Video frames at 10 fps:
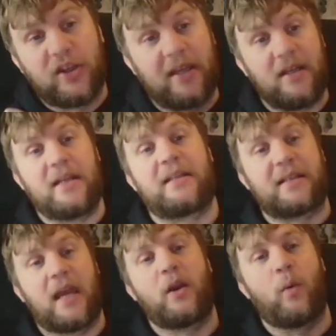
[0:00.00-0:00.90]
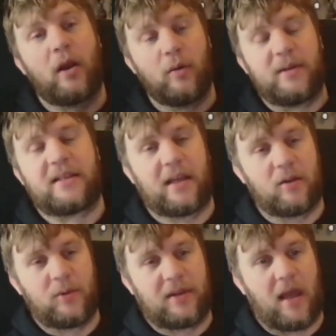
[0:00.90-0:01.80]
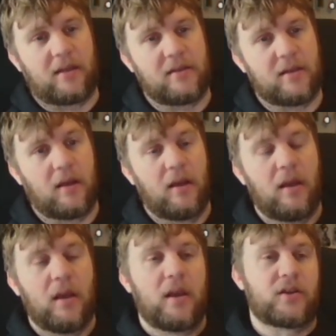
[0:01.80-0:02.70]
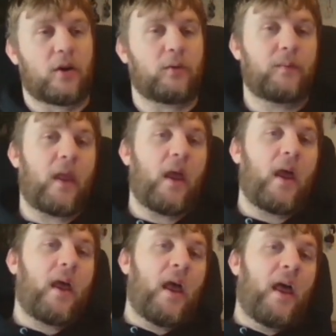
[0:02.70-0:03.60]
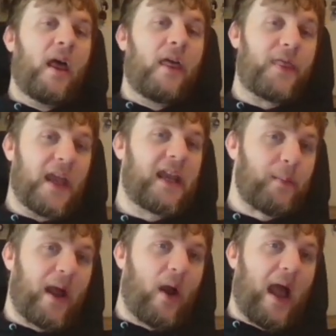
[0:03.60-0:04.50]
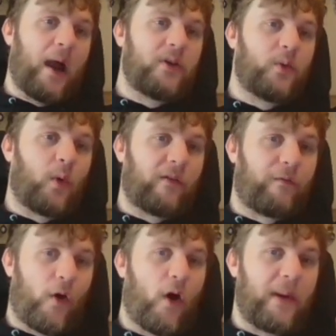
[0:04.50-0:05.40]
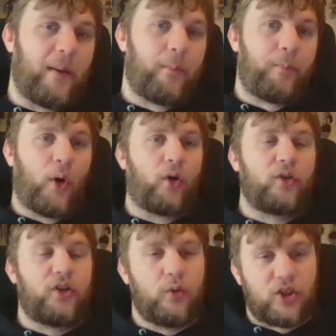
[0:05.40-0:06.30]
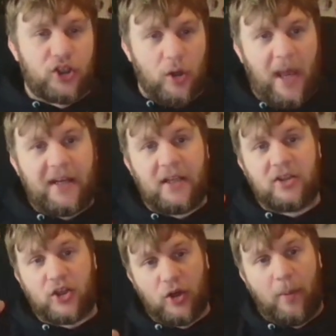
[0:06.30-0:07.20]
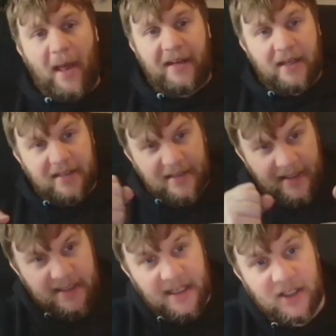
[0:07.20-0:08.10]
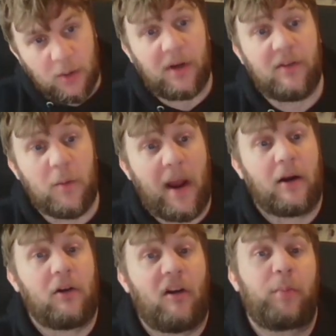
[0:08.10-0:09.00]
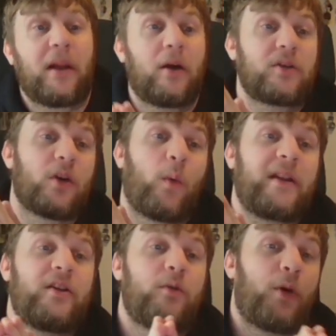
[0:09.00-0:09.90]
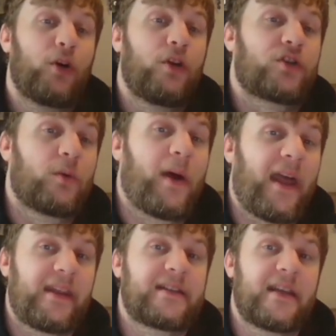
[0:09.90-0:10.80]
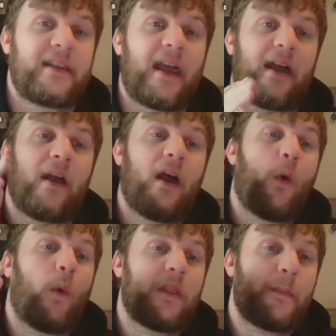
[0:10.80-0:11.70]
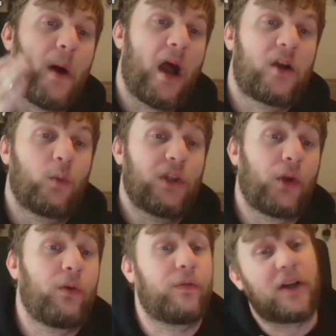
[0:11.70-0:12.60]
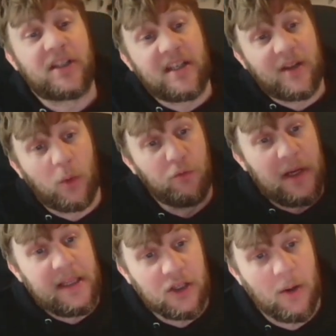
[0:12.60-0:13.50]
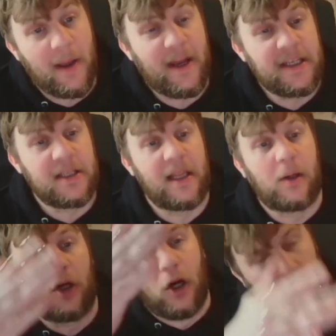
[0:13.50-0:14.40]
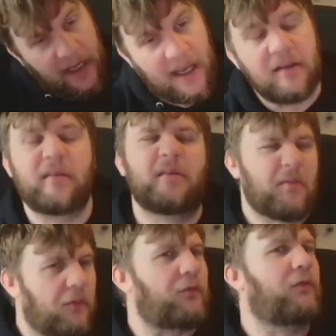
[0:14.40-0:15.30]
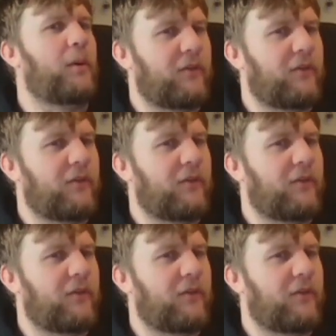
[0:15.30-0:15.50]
that you need to take when coming together with that answer. So think about how you want to form it, but use subheadings. So subheading is a distinct summary of the paragraph below. So when you put your subheadings in there, what the marker will do first is it will read the subheadings and they'll go, okay, from